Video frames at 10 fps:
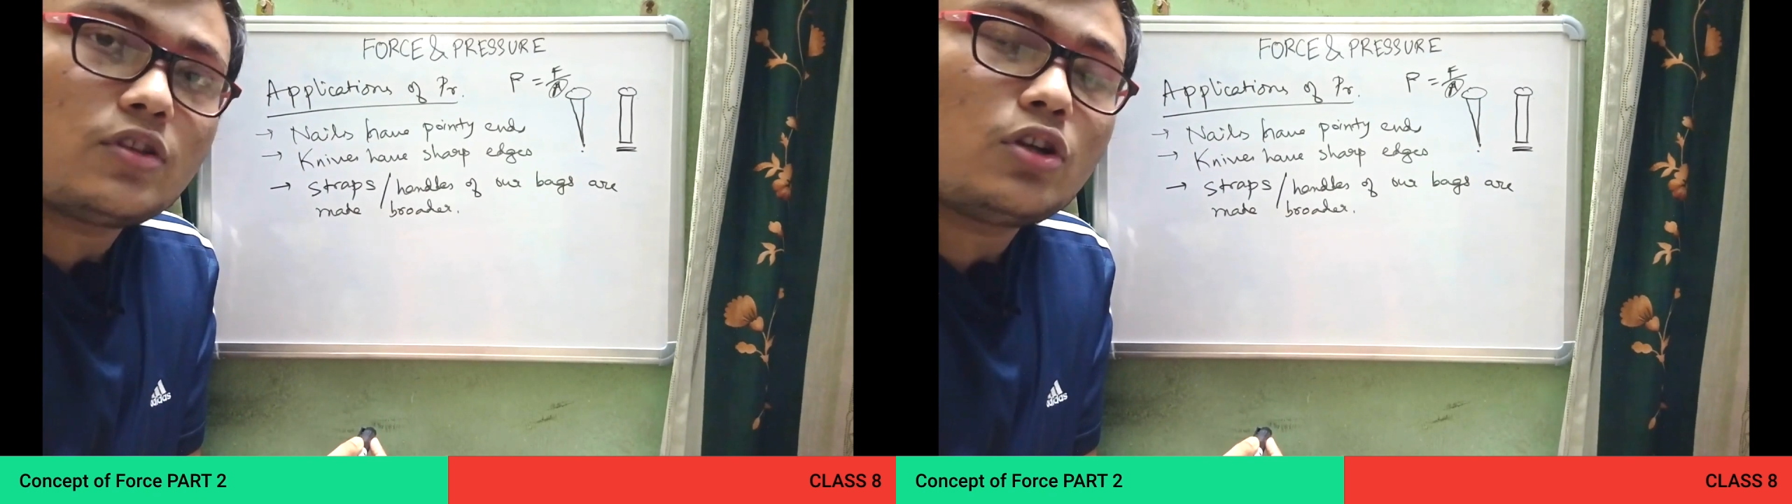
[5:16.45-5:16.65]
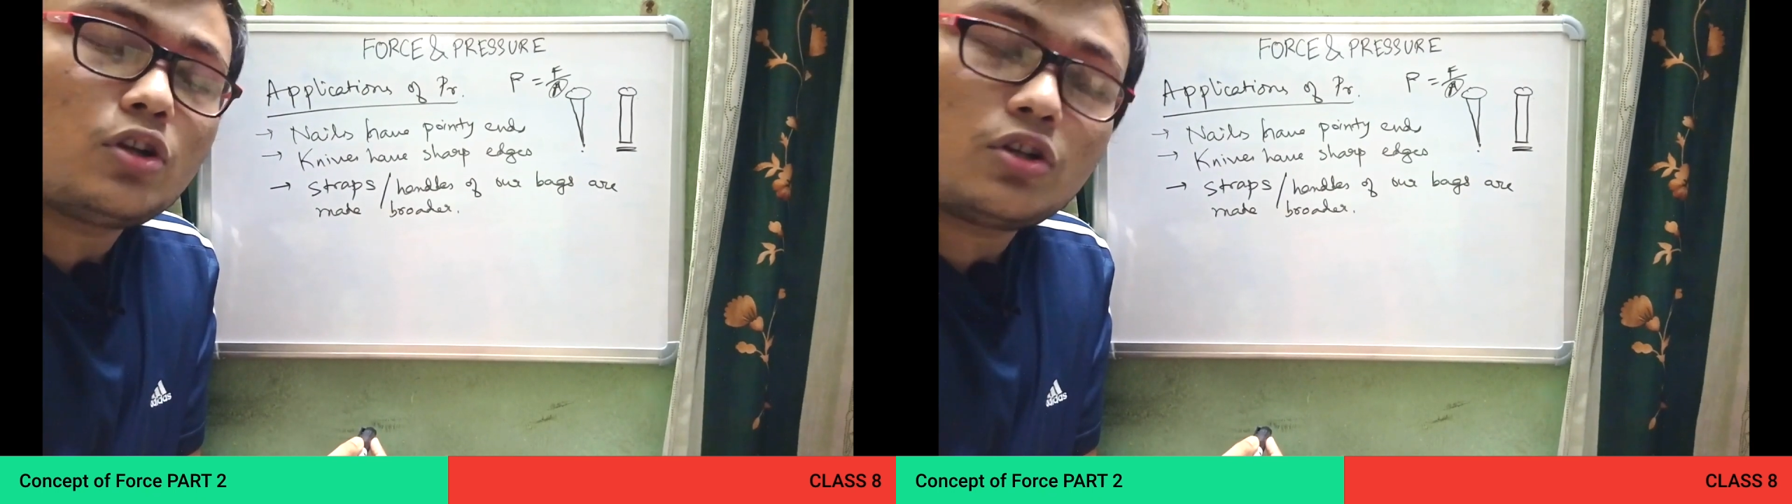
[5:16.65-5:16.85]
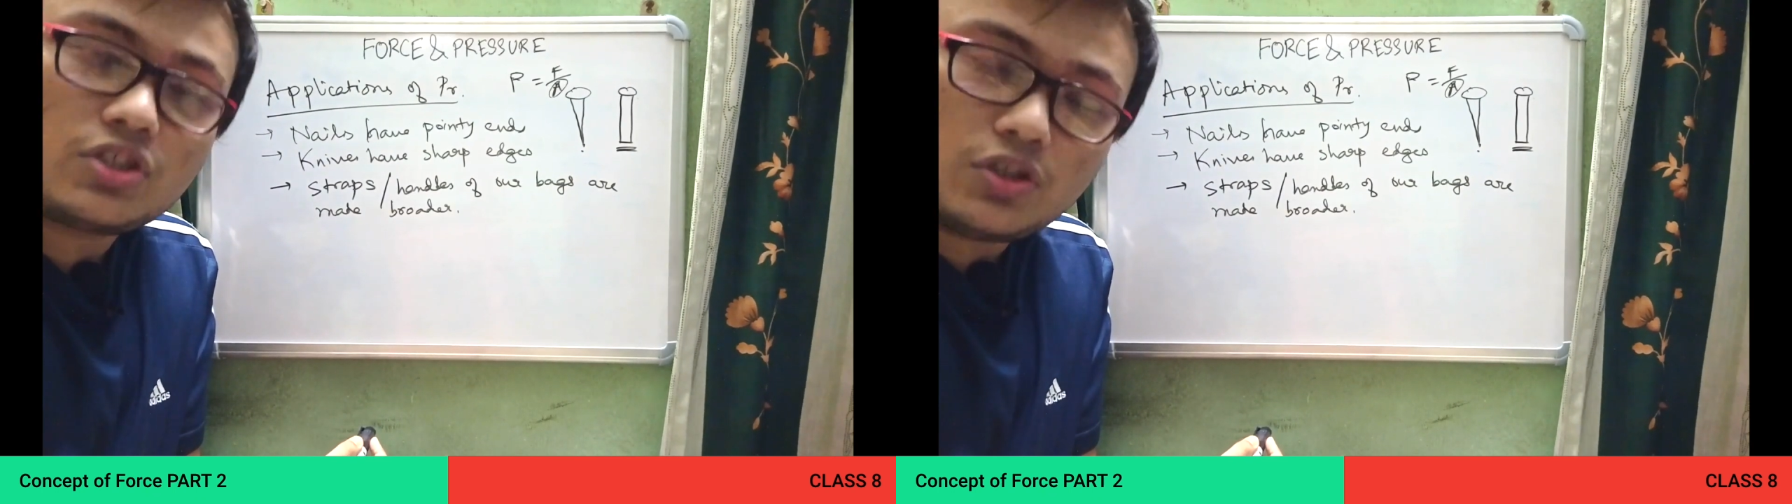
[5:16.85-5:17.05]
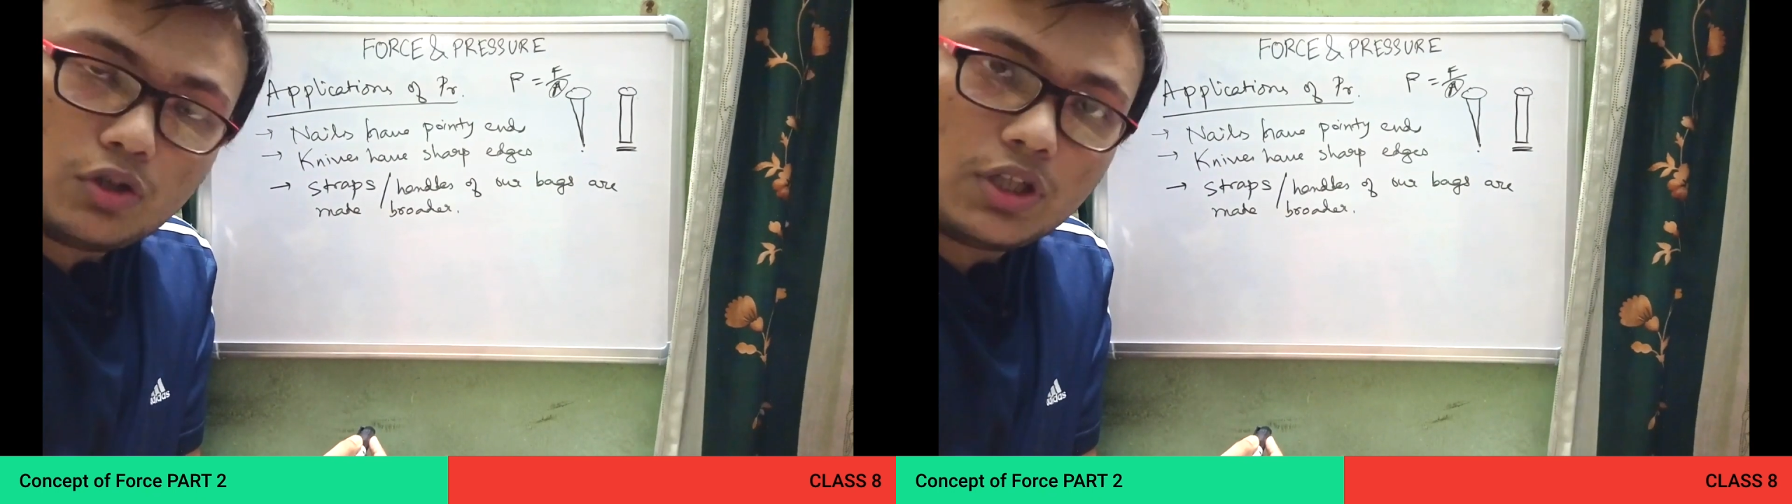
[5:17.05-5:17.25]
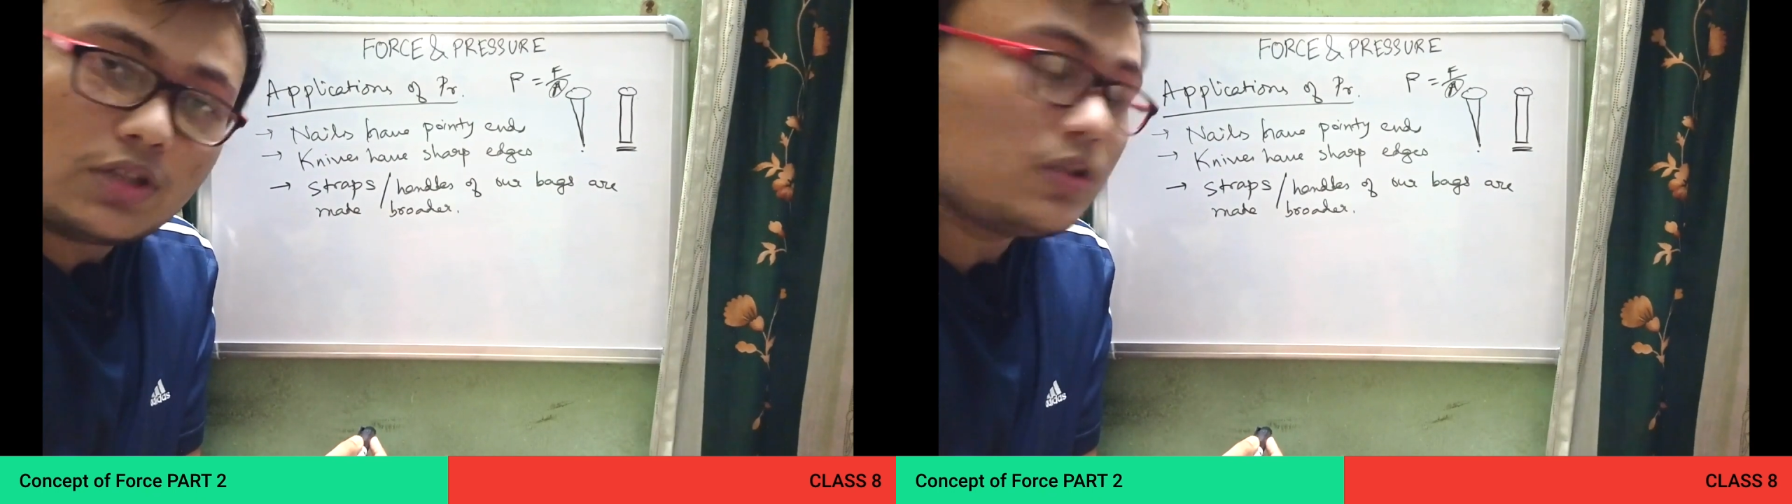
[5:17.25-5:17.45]
or our
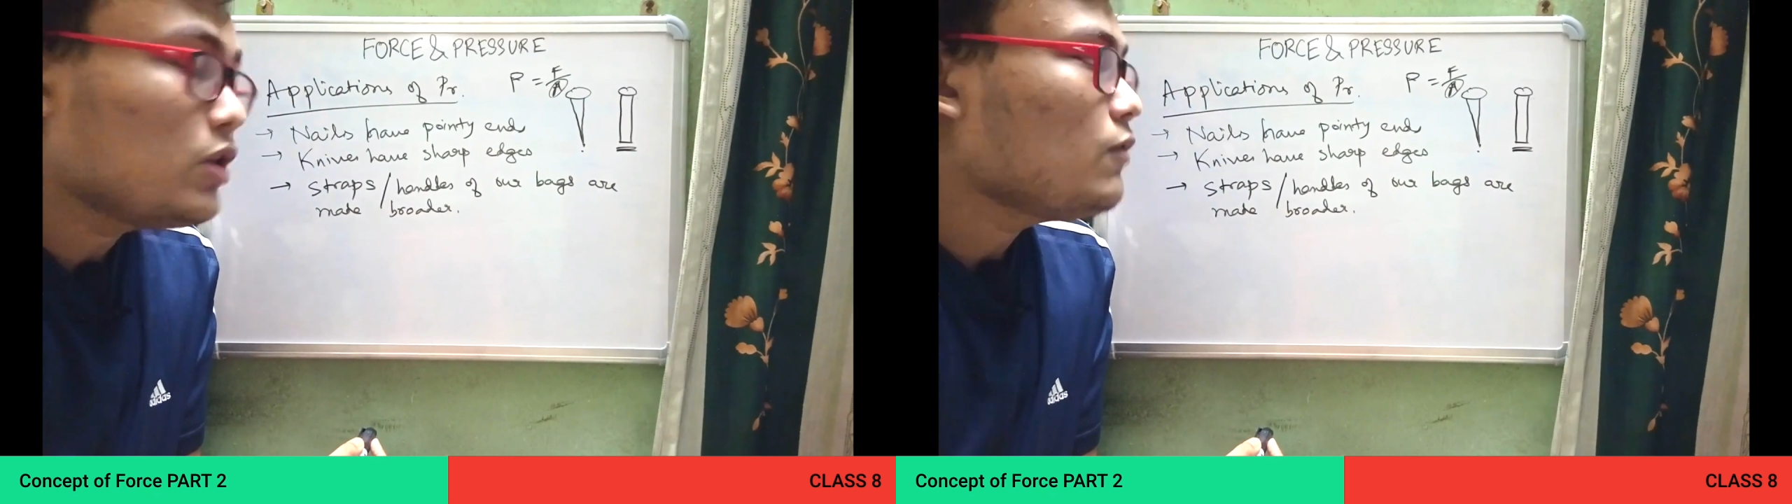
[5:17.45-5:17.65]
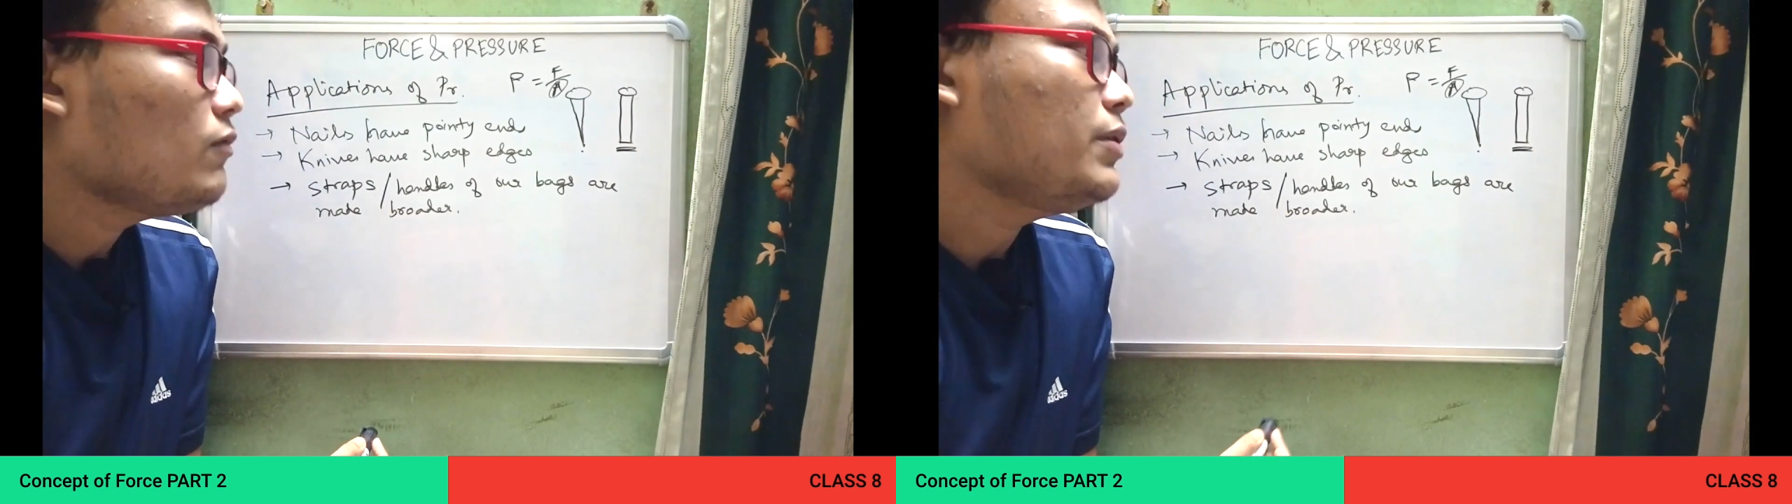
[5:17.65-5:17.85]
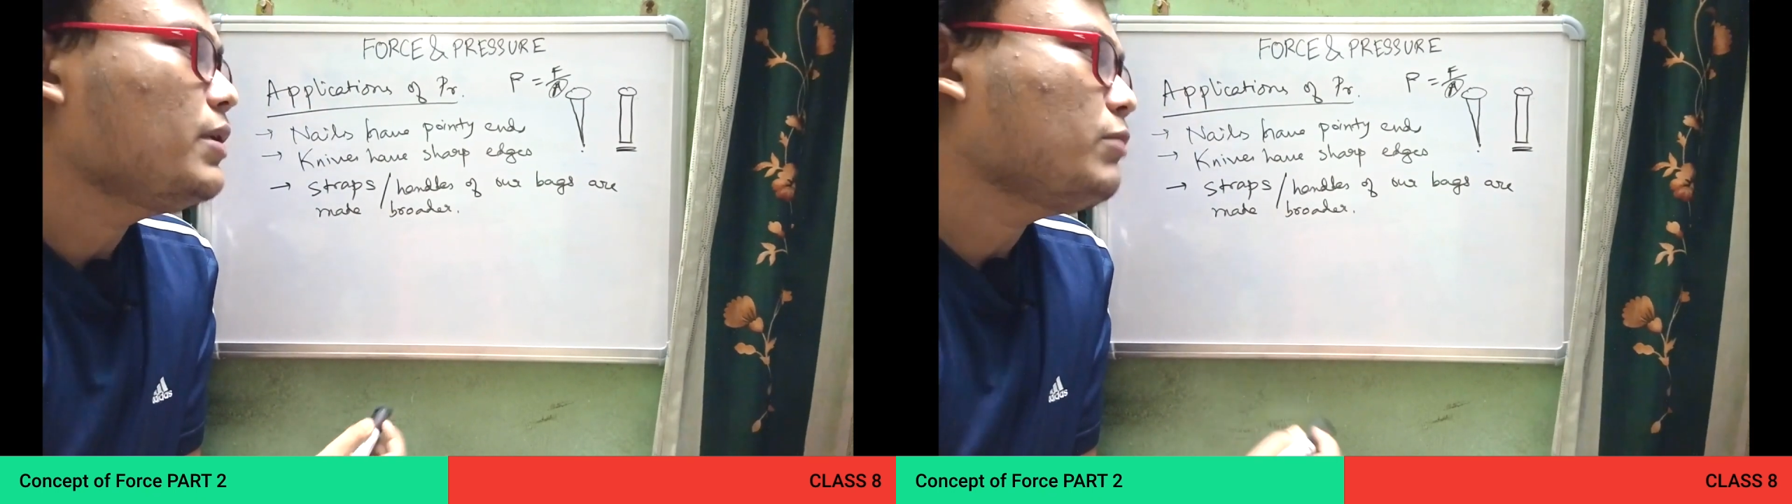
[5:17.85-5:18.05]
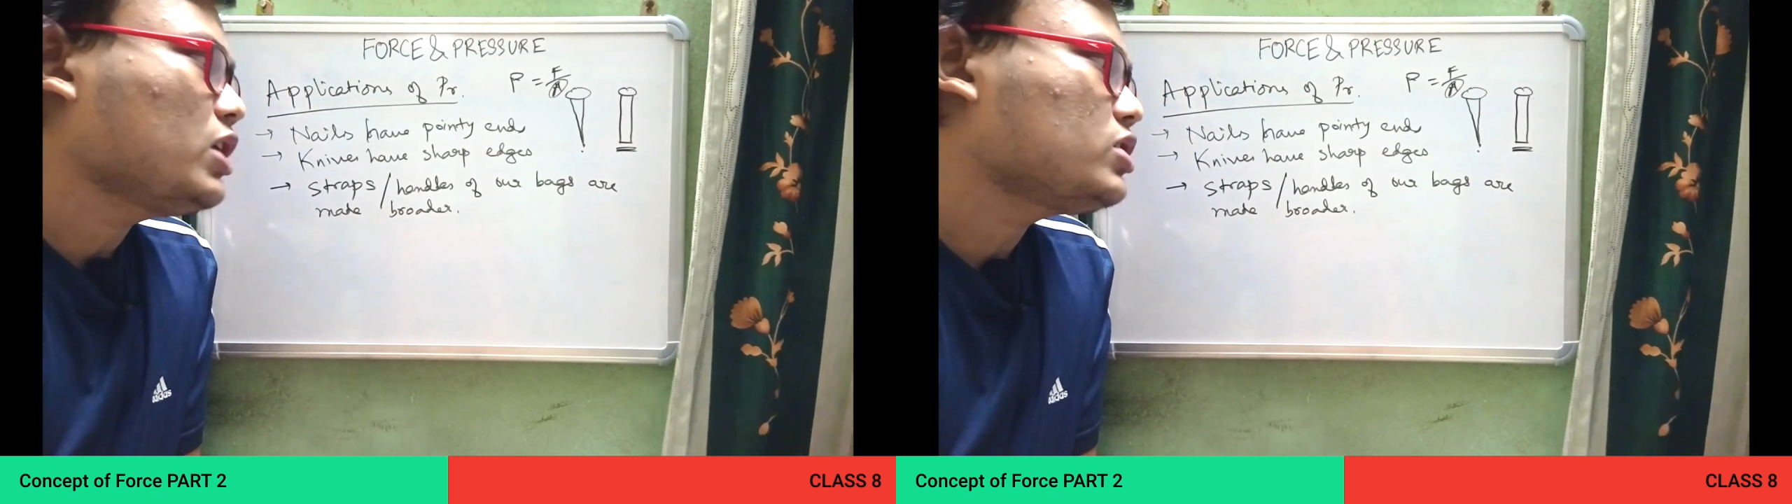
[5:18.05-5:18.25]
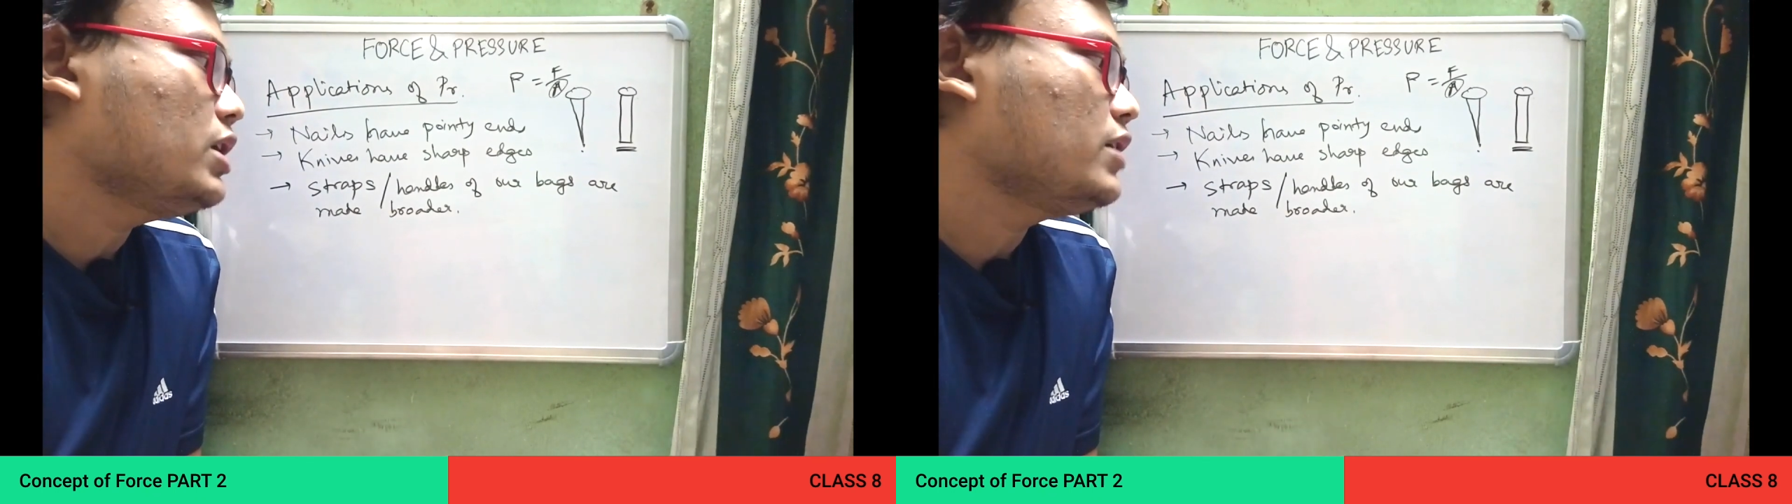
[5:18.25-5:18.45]
shoulders will be
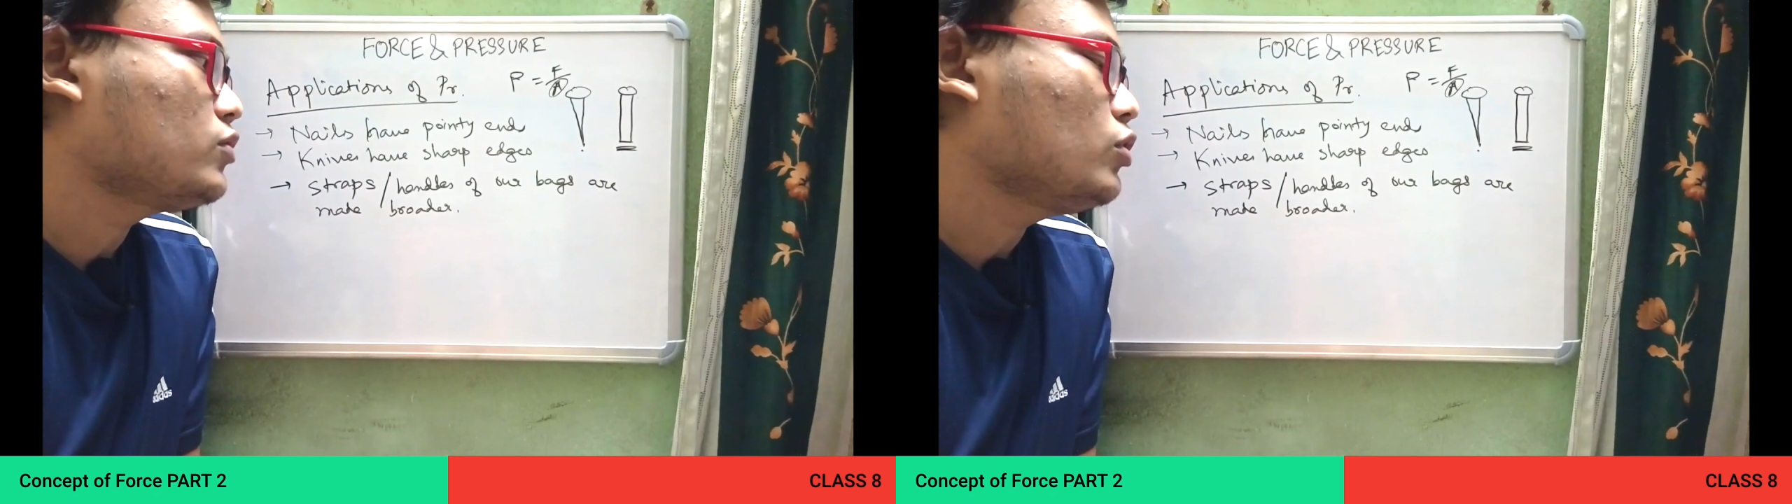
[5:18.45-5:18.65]
much less,